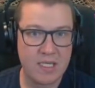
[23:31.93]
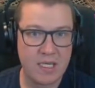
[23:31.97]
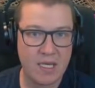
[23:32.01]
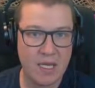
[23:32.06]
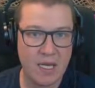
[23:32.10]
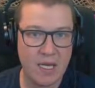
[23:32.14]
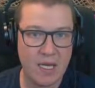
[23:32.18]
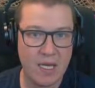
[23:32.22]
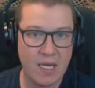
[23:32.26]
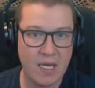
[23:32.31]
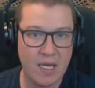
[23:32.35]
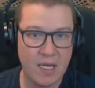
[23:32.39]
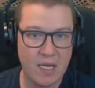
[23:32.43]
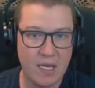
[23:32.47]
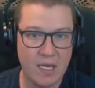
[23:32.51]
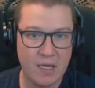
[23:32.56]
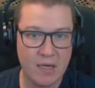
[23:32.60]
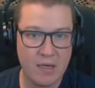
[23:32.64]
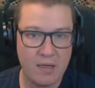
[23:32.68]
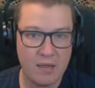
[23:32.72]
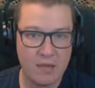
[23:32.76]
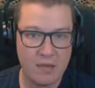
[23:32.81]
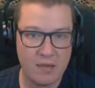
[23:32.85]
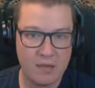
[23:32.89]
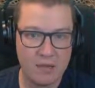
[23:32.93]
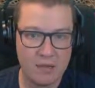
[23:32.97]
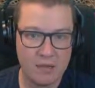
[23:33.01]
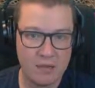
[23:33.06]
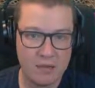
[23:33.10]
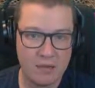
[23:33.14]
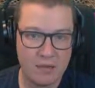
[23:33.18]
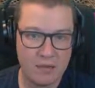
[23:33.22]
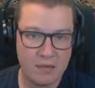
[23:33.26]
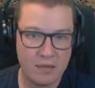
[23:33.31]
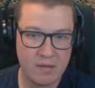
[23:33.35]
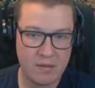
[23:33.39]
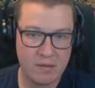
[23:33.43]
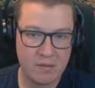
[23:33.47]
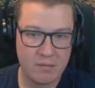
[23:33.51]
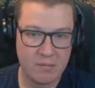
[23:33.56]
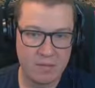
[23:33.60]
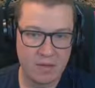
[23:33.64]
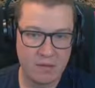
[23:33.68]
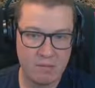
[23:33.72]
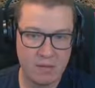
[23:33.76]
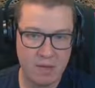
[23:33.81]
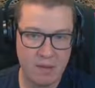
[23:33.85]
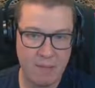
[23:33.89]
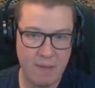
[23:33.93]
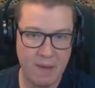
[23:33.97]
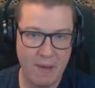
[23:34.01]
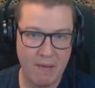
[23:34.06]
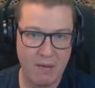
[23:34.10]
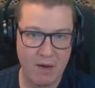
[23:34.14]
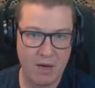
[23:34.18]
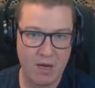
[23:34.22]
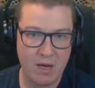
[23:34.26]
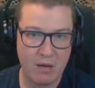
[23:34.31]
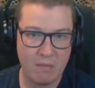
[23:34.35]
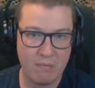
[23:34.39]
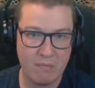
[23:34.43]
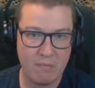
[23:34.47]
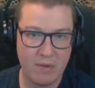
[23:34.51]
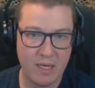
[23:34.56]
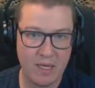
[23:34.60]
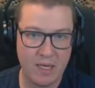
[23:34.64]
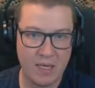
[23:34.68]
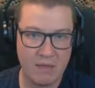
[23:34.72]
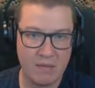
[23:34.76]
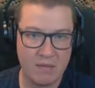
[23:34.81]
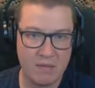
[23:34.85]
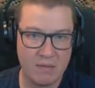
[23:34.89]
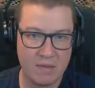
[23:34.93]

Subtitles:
probably a power combi.